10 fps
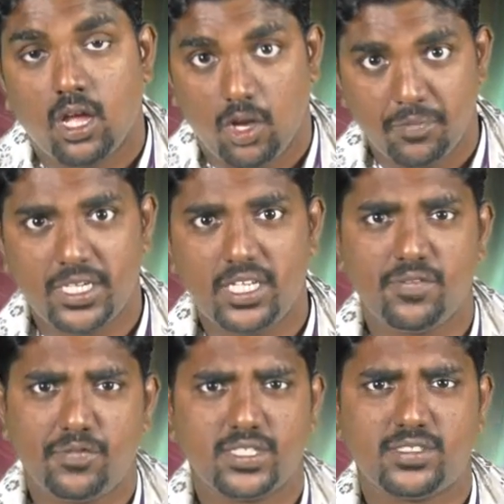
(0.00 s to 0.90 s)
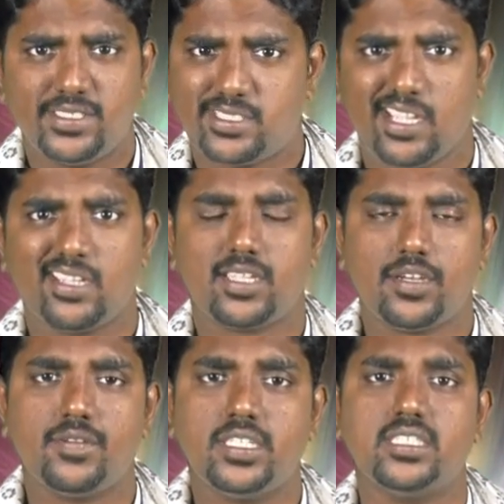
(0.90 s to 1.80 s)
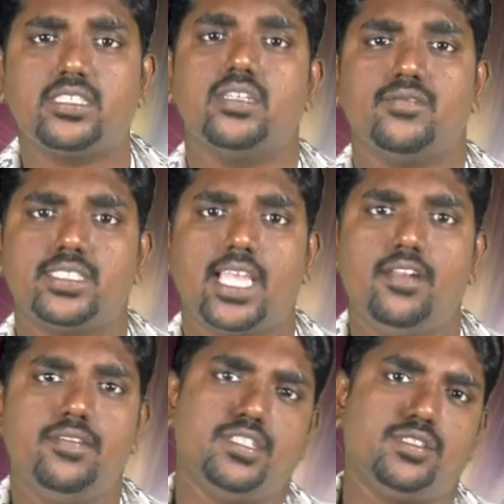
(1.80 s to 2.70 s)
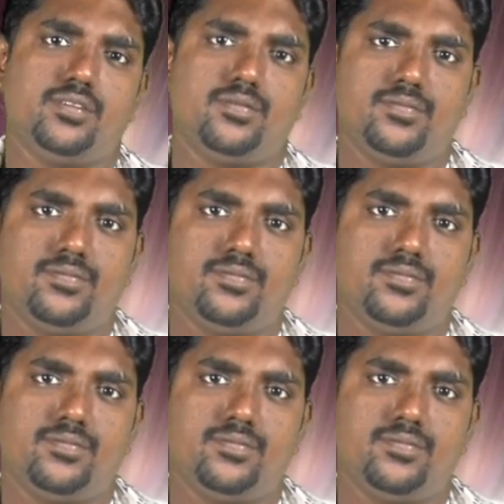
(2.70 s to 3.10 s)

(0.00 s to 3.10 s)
How many of us think that we deserve salvation?